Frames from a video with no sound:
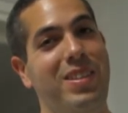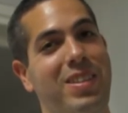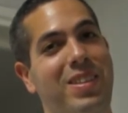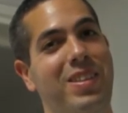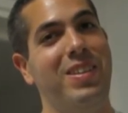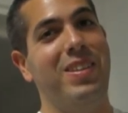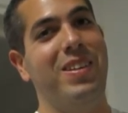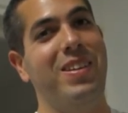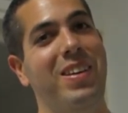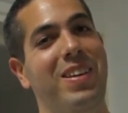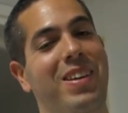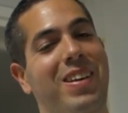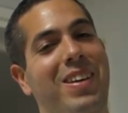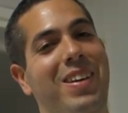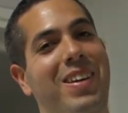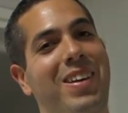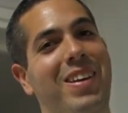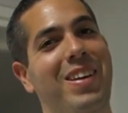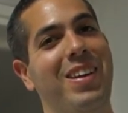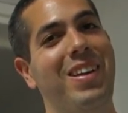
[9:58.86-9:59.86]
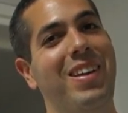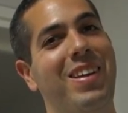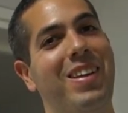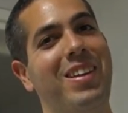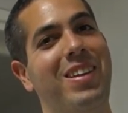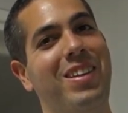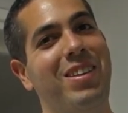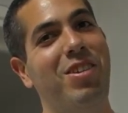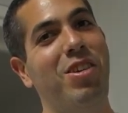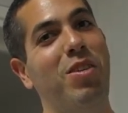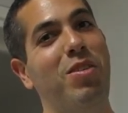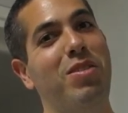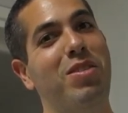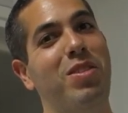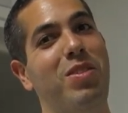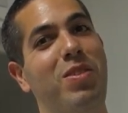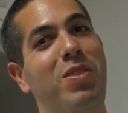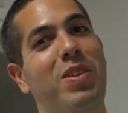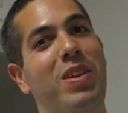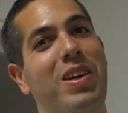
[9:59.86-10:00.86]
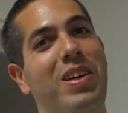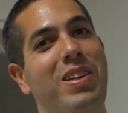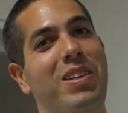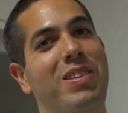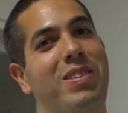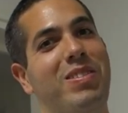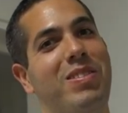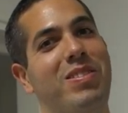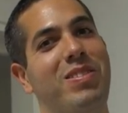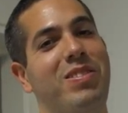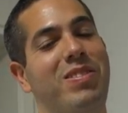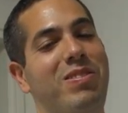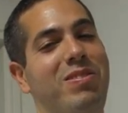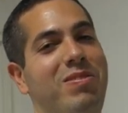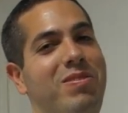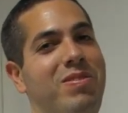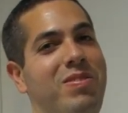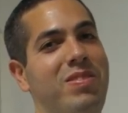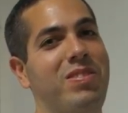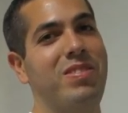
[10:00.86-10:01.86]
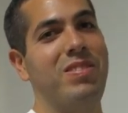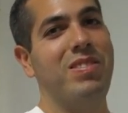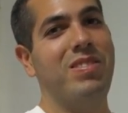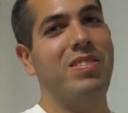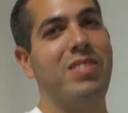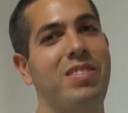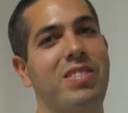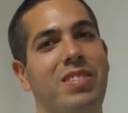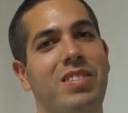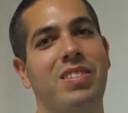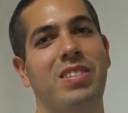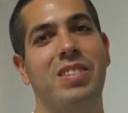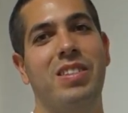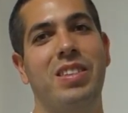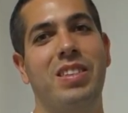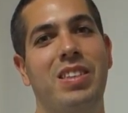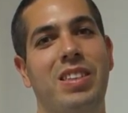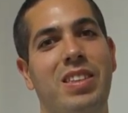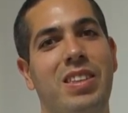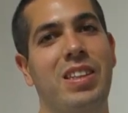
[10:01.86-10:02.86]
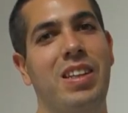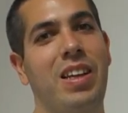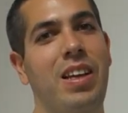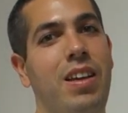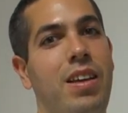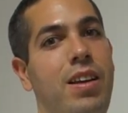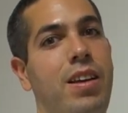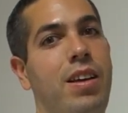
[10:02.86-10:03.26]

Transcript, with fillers: Yeah. I did. Used to do that. And then you said you didn't want any